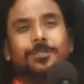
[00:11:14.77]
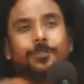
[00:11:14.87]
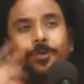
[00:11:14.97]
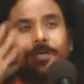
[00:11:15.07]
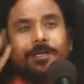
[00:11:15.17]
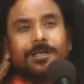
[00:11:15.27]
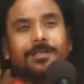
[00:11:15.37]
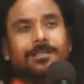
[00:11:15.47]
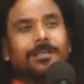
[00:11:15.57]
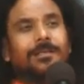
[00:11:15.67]
spoken
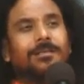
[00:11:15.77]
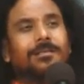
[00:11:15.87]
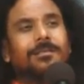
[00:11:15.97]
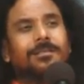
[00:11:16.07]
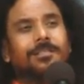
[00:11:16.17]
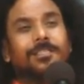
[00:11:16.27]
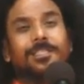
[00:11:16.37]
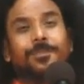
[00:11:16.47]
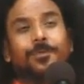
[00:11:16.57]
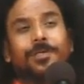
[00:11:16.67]
article,
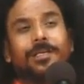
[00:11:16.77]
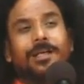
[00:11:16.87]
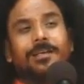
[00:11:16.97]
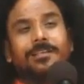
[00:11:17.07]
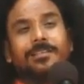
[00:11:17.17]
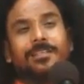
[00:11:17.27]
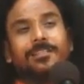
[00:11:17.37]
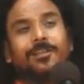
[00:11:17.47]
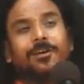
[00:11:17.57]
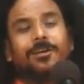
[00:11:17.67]
spoken ideas
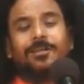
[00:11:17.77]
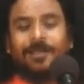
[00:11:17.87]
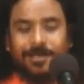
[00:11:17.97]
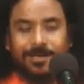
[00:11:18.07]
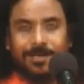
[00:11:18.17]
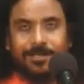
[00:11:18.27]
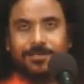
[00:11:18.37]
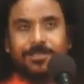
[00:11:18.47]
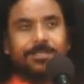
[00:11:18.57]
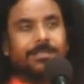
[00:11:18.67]
and thought, and
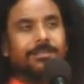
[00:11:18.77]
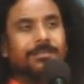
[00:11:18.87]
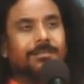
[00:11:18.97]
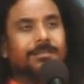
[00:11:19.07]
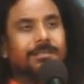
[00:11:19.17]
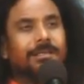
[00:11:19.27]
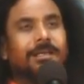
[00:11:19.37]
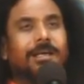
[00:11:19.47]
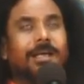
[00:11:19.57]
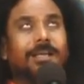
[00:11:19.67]
written,
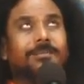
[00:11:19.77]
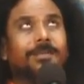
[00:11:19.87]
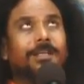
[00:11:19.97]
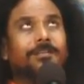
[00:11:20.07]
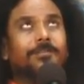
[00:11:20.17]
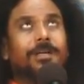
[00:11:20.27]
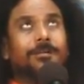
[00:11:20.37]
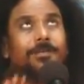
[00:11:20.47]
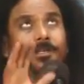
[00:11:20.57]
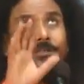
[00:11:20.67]
as well as
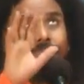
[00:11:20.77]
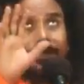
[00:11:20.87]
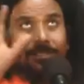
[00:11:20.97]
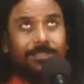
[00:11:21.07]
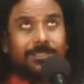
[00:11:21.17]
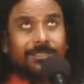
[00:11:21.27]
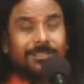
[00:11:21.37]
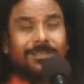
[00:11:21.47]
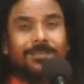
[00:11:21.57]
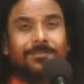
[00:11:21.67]
whatever you will see,
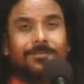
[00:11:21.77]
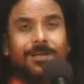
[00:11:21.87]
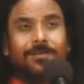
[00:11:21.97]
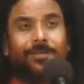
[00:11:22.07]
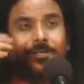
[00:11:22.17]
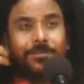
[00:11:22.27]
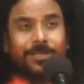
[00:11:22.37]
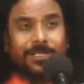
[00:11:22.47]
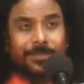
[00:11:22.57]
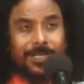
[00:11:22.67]
whatever you
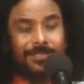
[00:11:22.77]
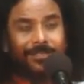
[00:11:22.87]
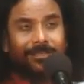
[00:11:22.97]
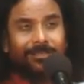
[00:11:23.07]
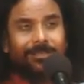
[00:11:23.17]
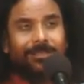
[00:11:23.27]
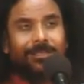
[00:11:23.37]
will imagine.